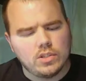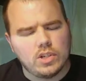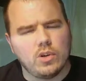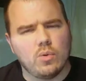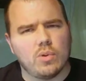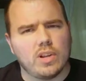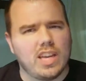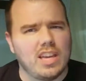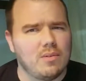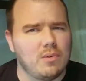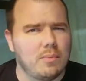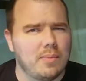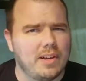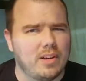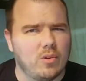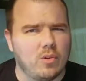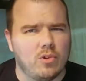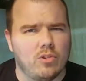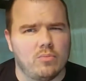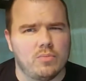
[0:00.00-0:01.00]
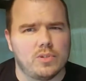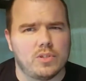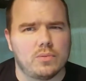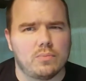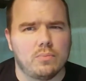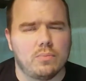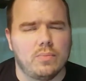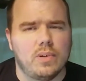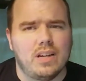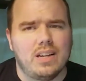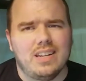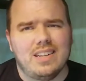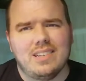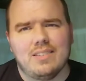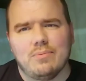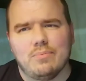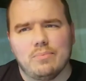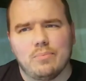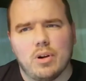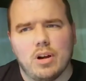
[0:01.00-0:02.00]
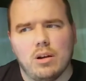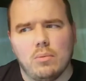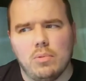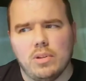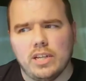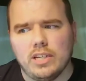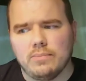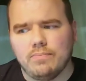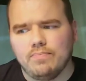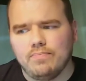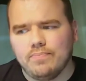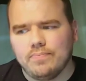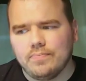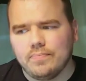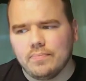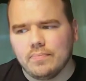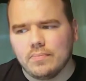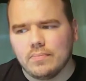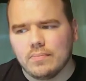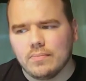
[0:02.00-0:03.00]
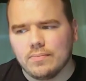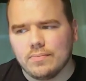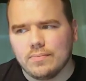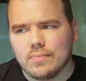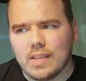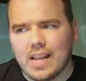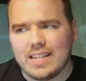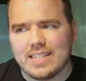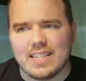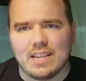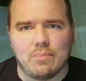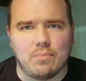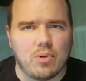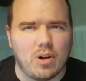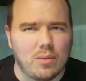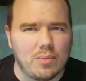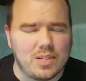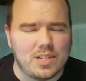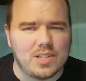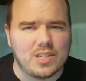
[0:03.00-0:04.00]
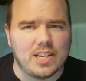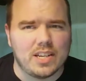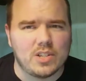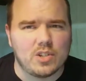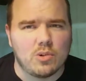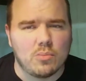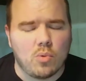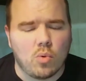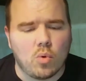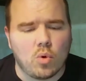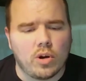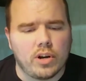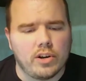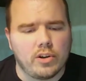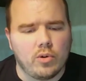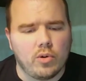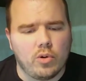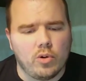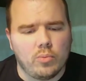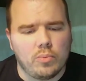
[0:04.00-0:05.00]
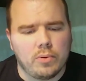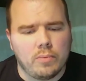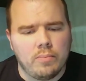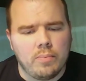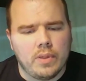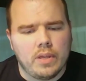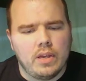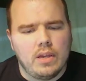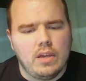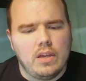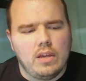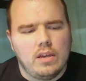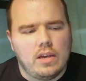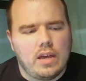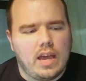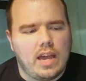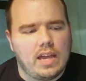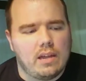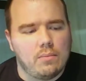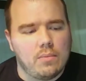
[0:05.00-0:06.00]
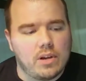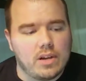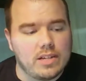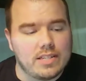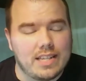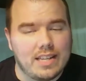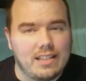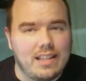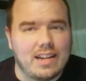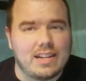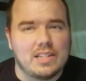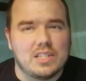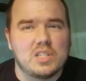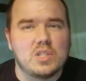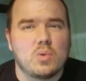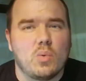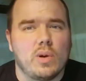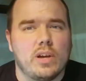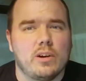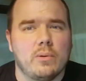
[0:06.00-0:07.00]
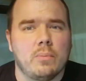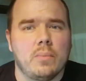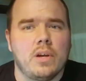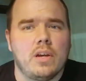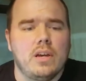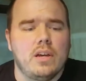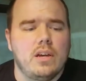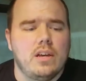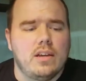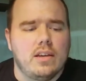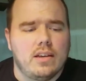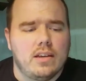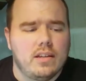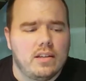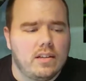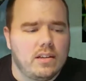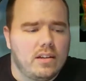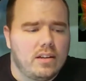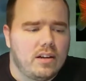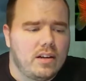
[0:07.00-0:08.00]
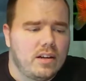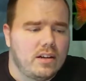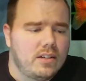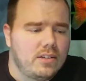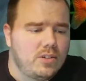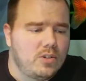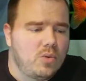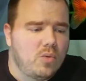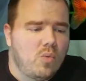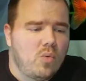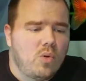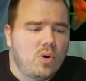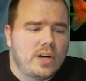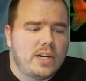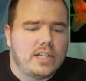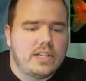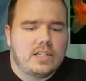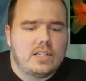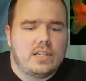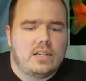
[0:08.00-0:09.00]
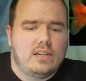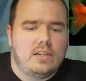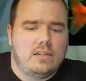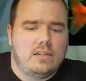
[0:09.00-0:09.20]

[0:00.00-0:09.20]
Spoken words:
so you want to keep them in groups. Probably, I'd say probably 6 or more in a group. And because they like to swim, you want,